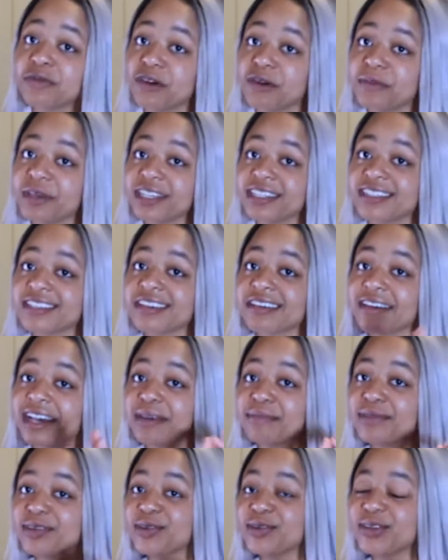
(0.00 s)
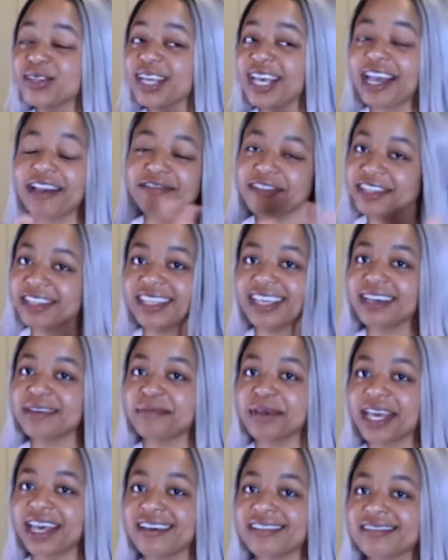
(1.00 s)
woman, so I build everything in
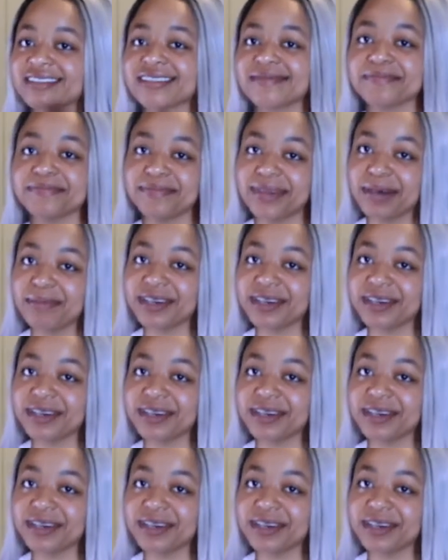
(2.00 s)
my house by